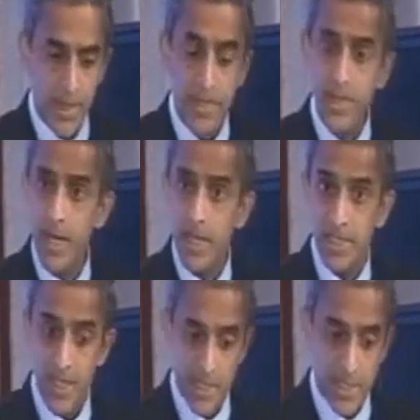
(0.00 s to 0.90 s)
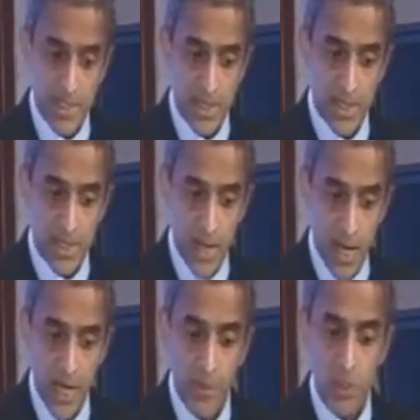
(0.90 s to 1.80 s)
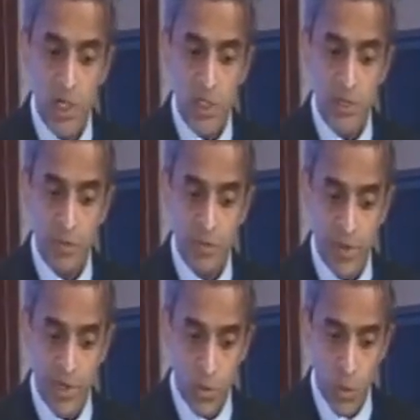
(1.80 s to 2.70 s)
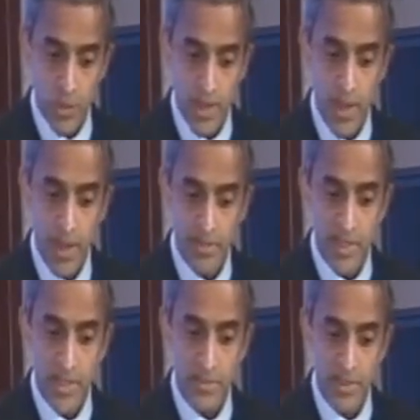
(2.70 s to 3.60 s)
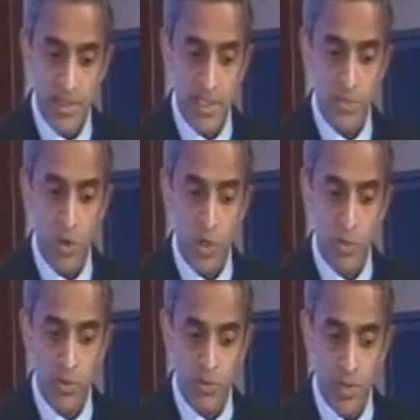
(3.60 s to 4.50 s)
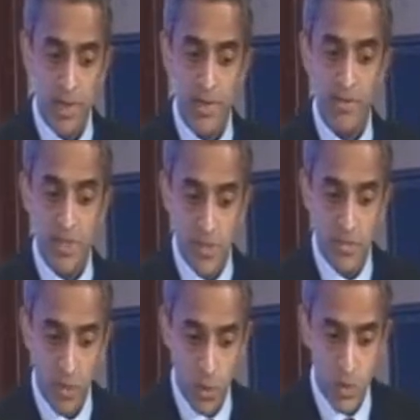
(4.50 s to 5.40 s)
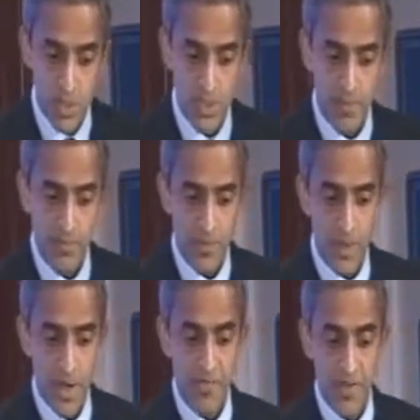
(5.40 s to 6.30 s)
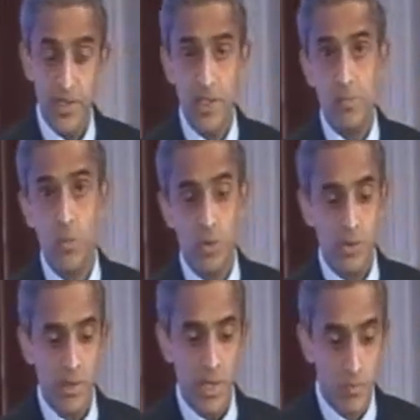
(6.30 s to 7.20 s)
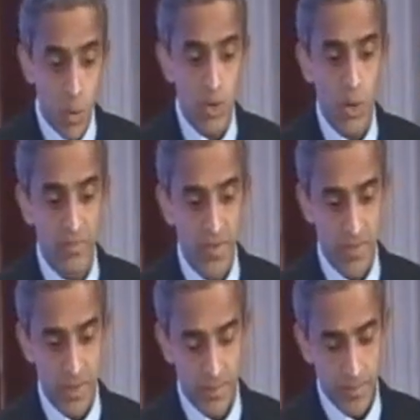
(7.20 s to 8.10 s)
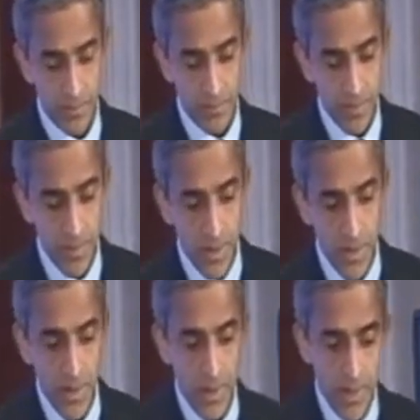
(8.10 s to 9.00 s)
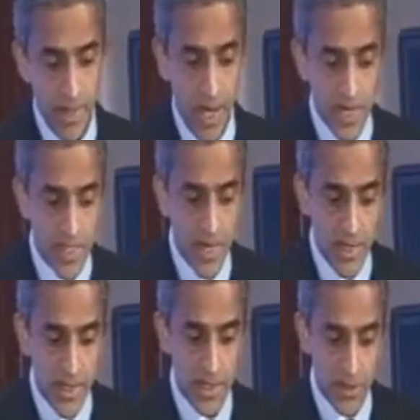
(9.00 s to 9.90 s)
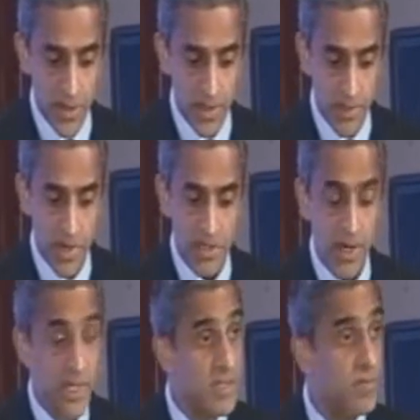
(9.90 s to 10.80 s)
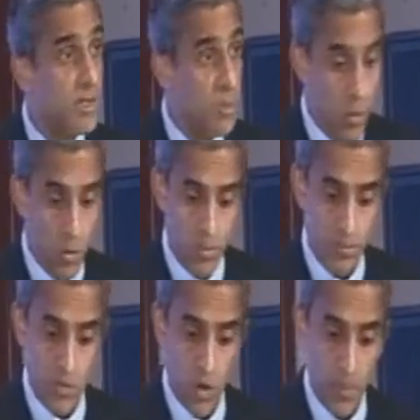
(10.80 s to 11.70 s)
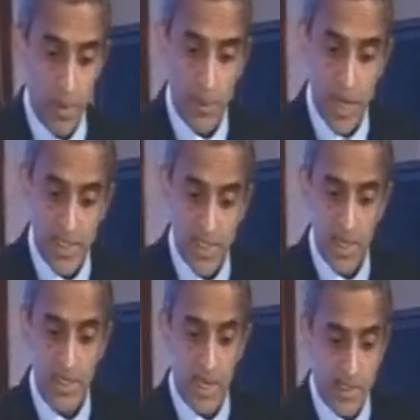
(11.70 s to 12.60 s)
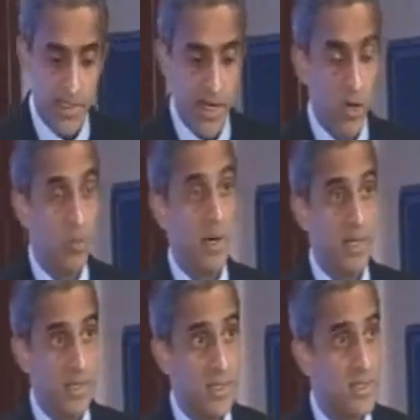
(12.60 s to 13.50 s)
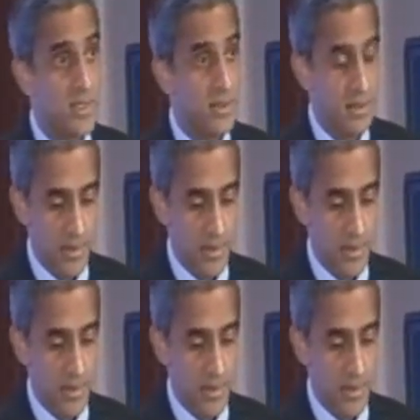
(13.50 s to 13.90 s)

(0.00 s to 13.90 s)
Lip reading: India-ASEAN's high potential for trade growth and healthy increase in the volume of trade and investment flows are factors in both our favour. Yet ASEAN-India trade remains relatively low compared to ASEAN's other dialogue partners.